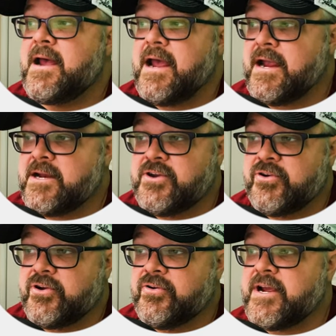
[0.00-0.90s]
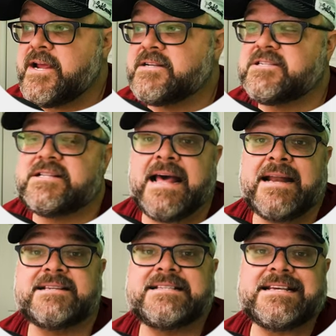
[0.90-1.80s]
82 degrees. That
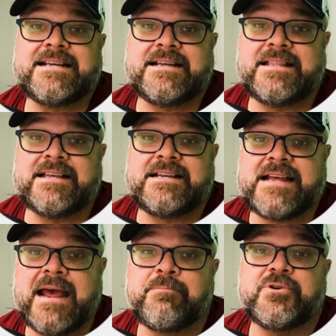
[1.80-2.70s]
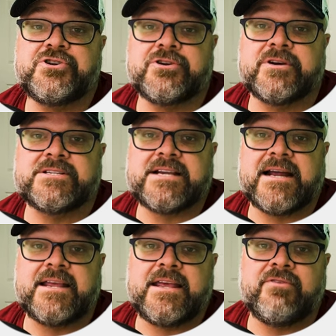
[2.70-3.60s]
is the the temperature it's
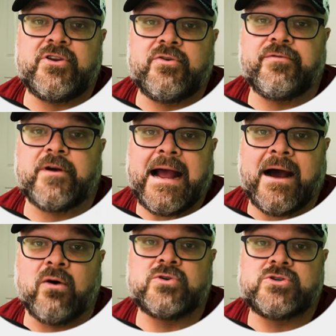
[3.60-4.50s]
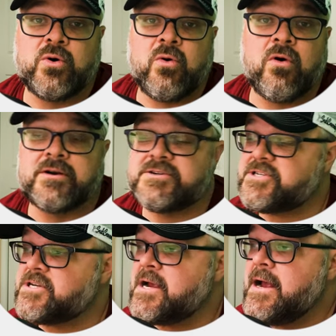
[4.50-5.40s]
kind of giving you for
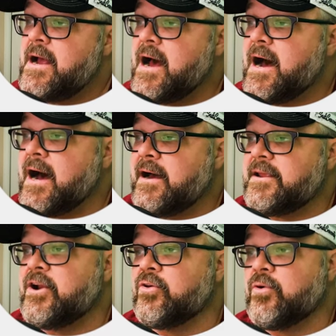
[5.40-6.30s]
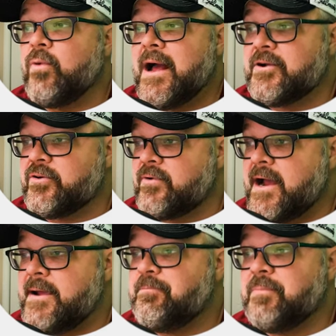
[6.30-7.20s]
outdoors, uh, you know, the weather,
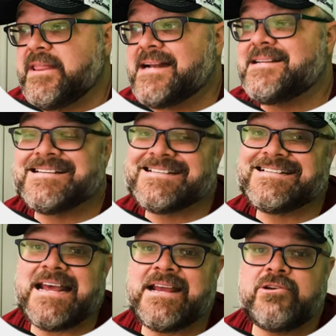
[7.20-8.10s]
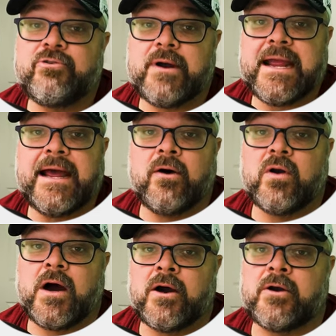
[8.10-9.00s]
right? But that doesn't take into account
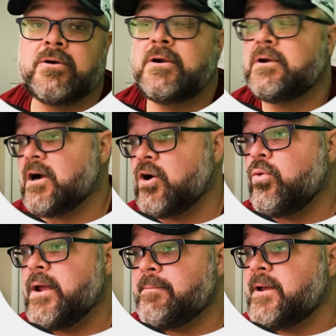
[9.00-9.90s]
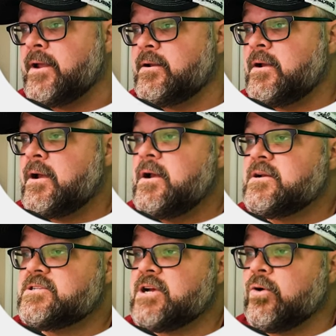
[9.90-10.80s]
our equipment.
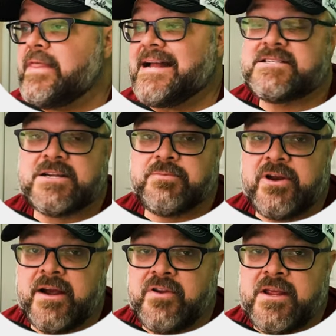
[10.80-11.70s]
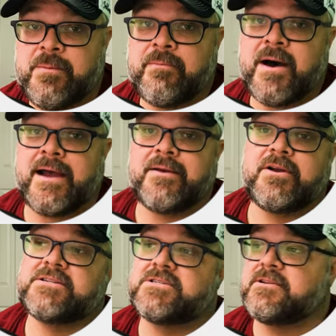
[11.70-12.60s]
So that's something you have to keep in mind
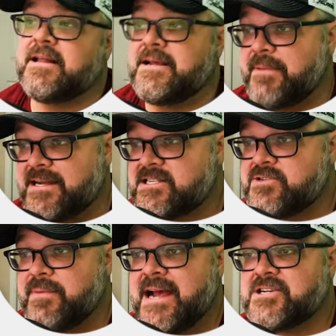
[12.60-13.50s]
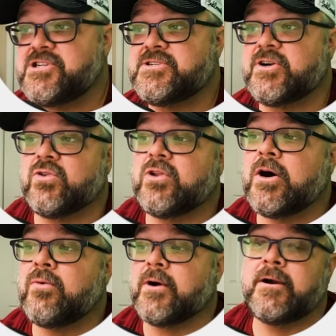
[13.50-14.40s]
because like my smashes are
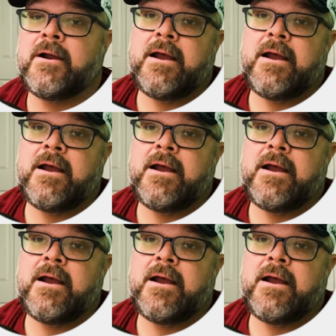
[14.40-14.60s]
lower.